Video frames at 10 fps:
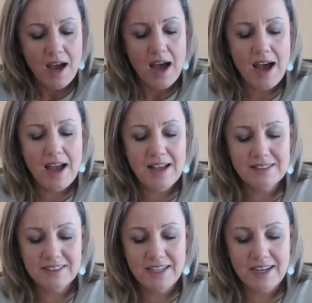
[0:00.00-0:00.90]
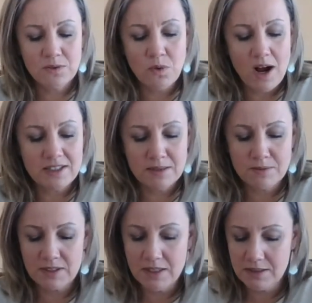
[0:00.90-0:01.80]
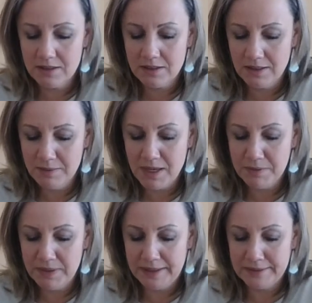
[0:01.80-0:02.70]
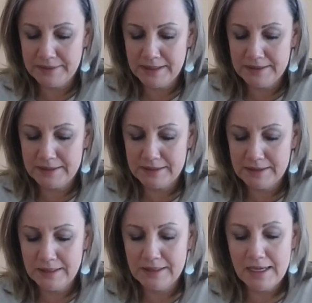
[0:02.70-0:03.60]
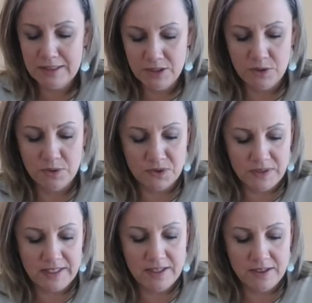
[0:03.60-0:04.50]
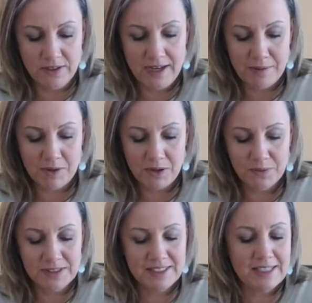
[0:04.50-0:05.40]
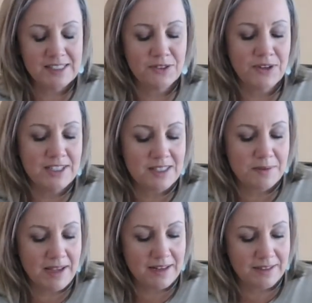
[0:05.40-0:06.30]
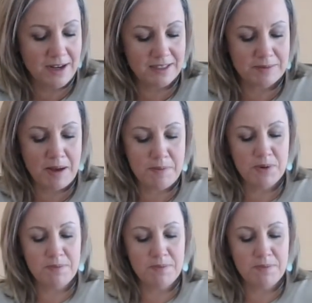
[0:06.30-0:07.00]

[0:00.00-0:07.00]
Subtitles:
I hesitated, watching him, reluctant to leave my plate until I knew it was really Uncle Hammer. When Stacy reached the man and hugged him, I put